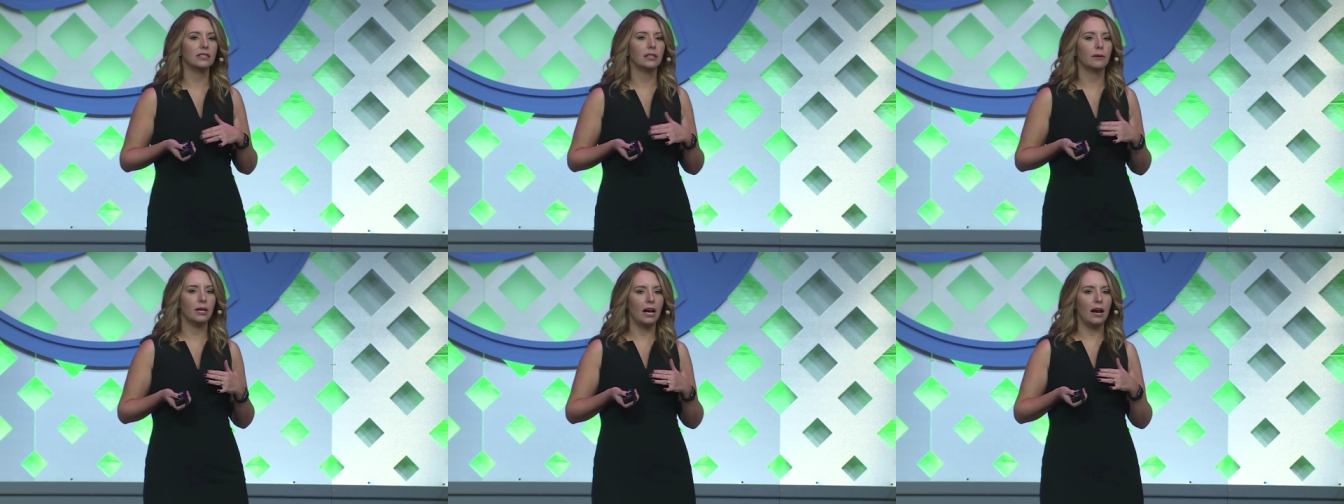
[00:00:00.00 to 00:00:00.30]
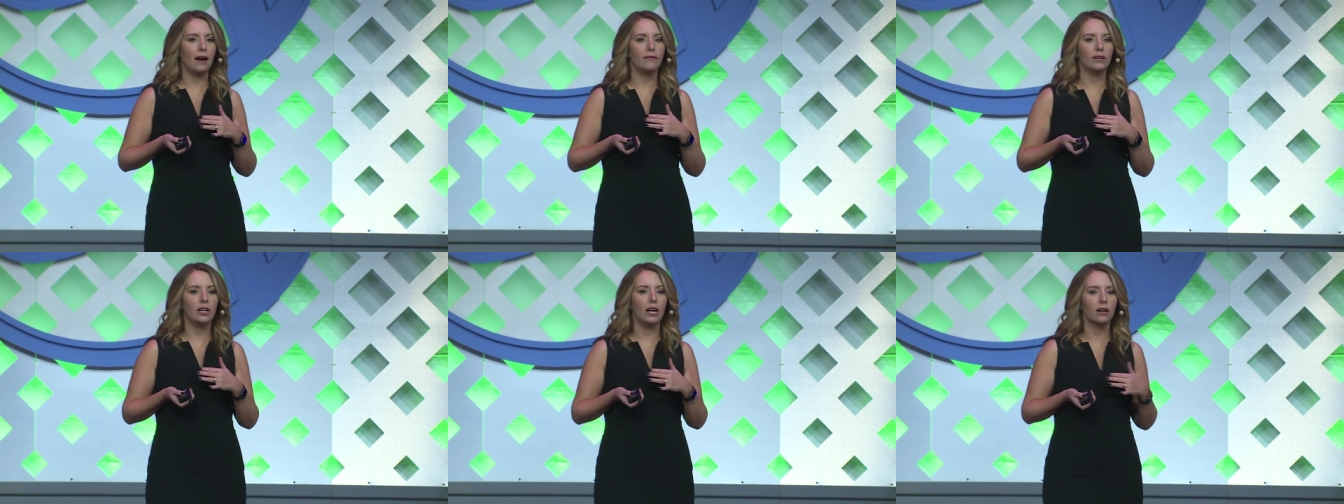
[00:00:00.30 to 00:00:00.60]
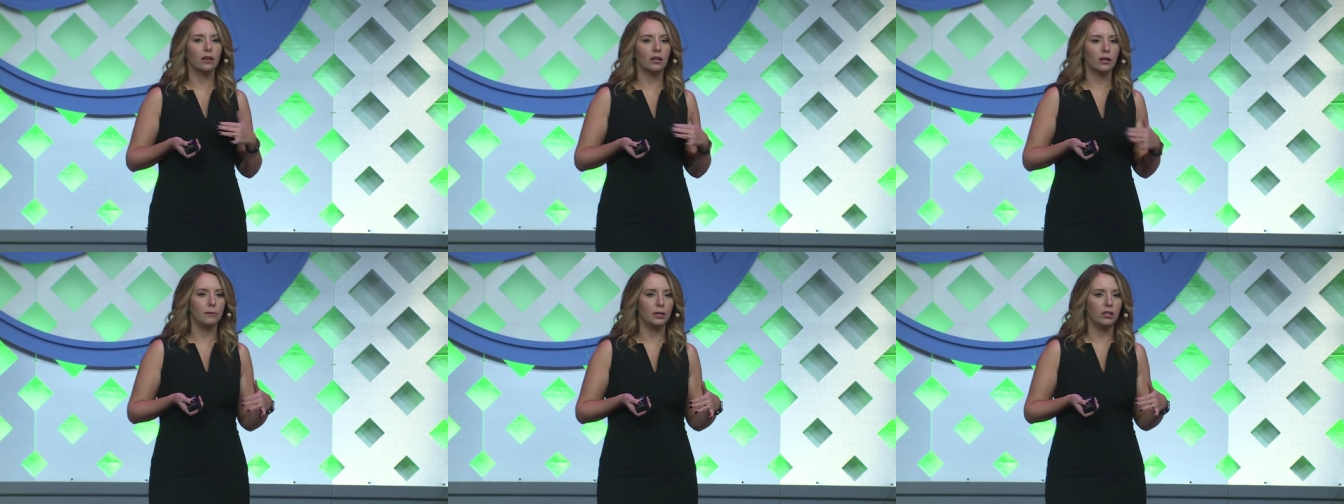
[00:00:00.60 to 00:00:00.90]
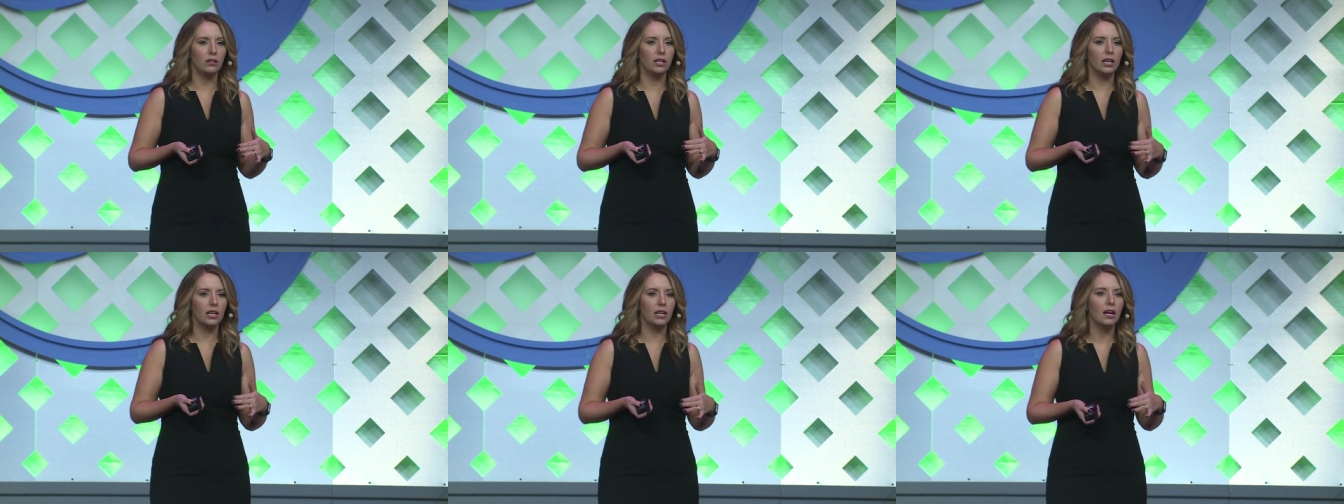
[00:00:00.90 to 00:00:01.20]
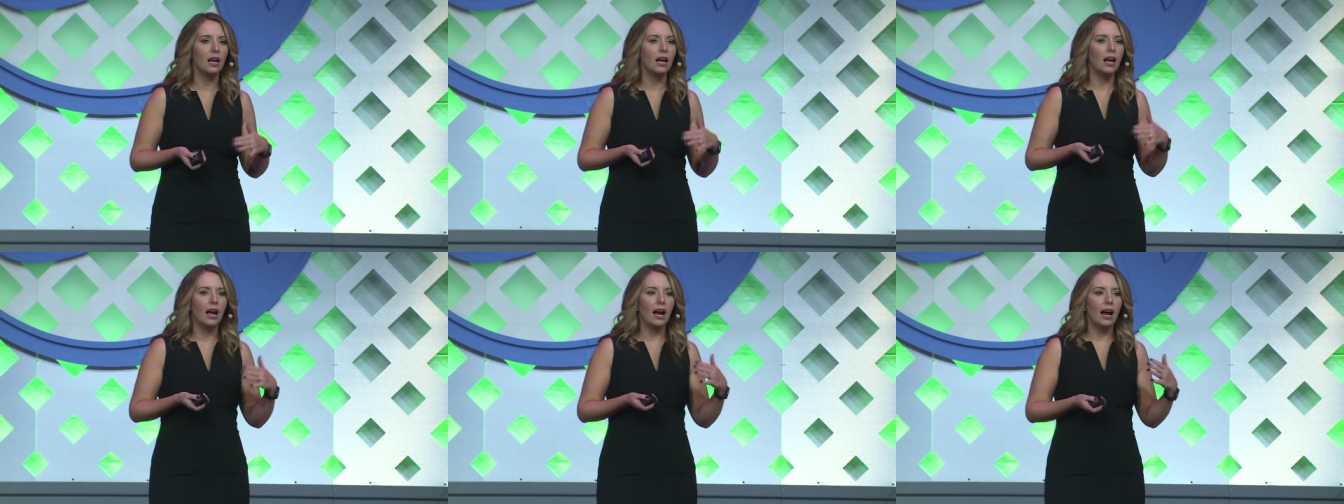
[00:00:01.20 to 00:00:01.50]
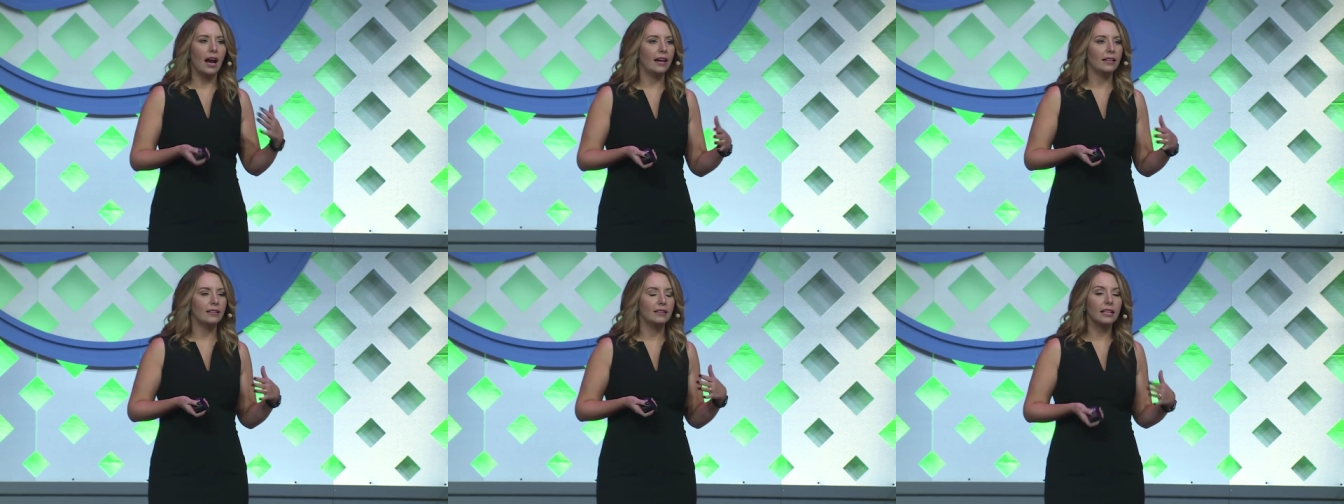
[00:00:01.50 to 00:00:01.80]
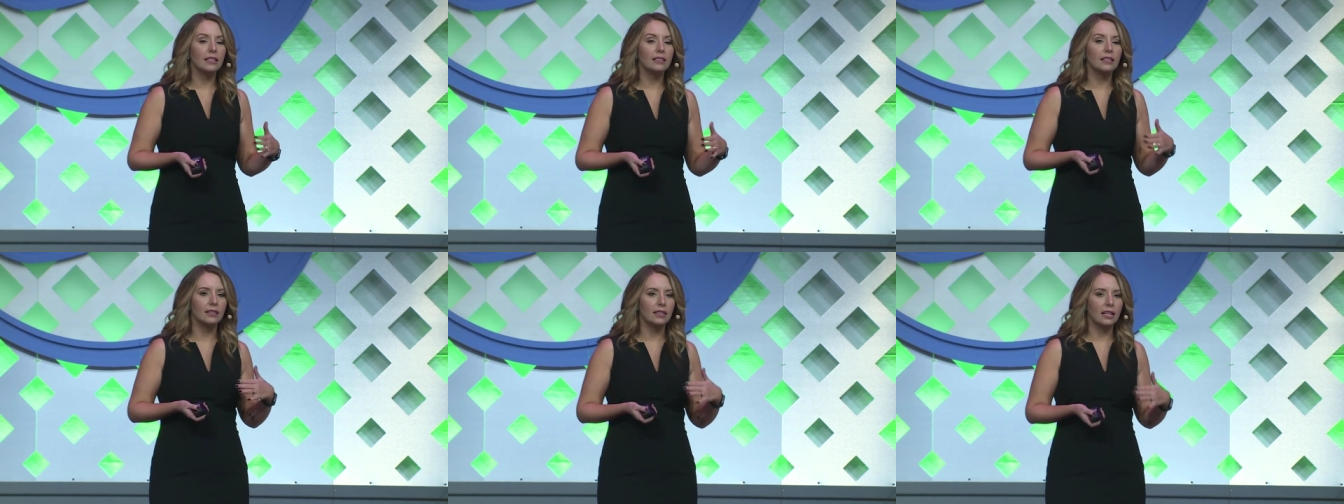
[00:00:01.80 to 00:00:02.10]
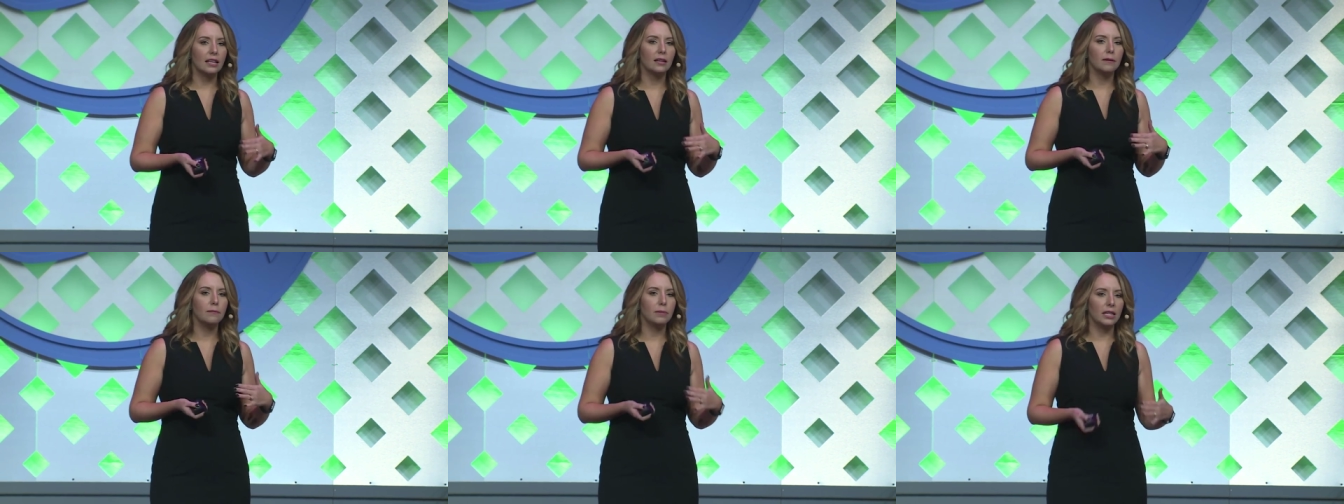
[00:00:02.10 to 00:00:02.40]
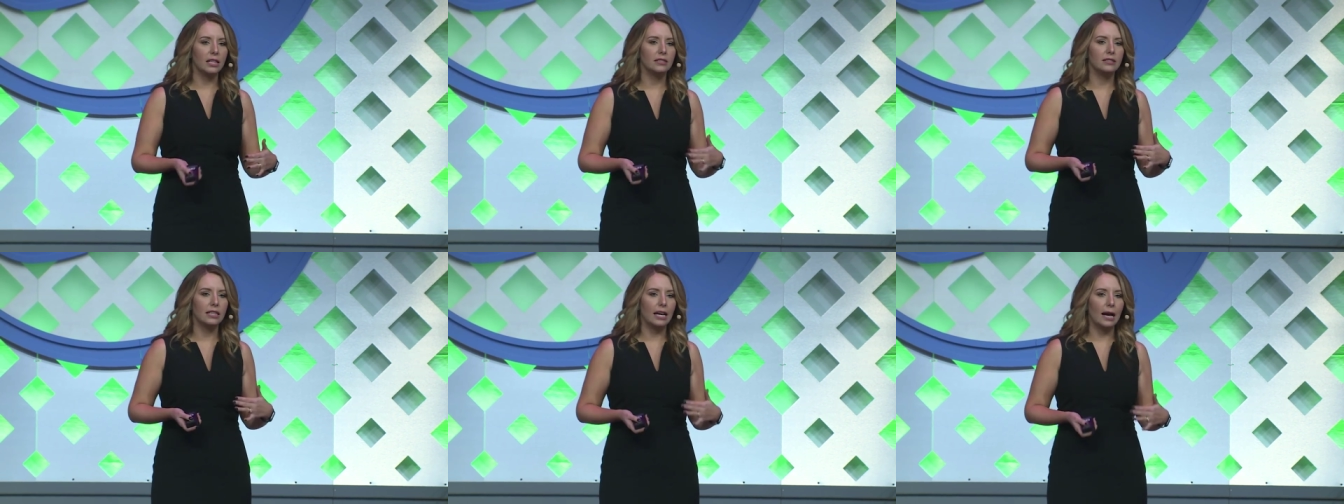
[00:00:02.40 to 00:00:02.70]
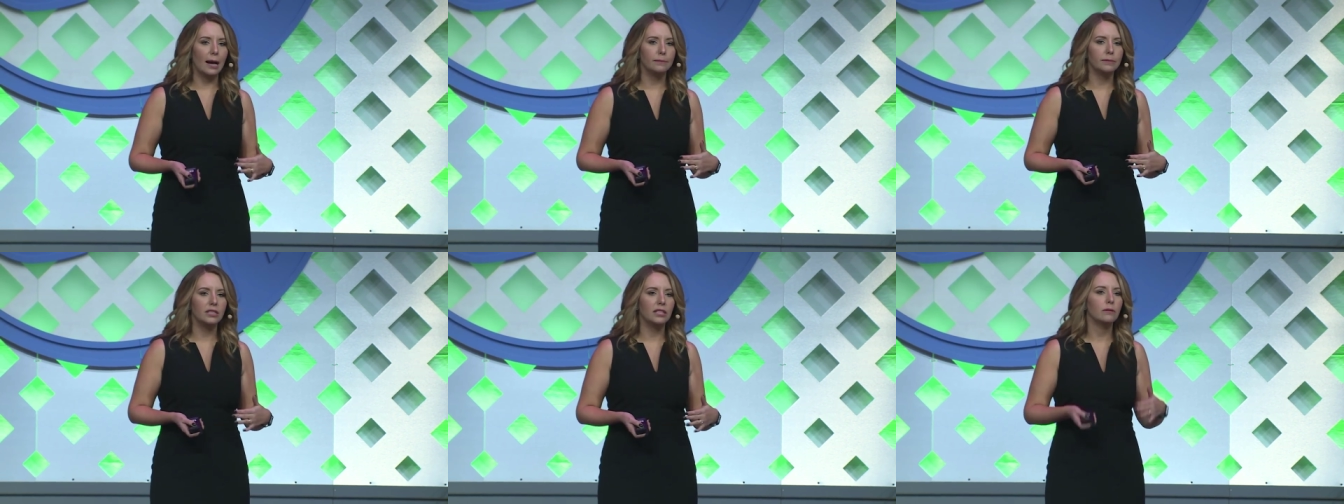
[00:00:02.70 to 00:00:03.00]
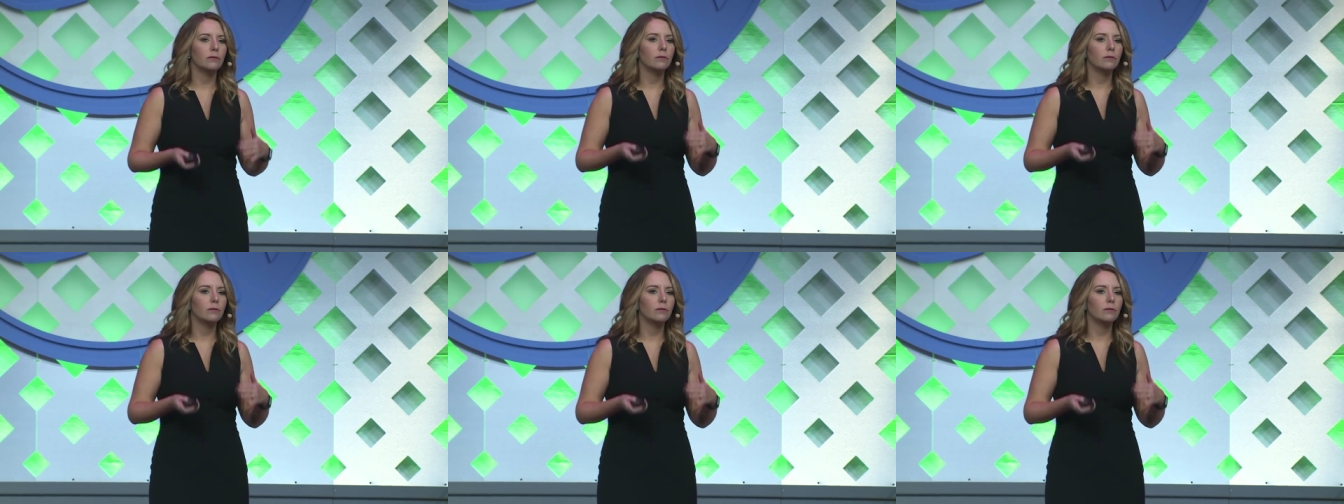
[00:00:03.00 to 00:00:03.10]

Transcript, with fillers: that we have in our community, I think that they can be adapted.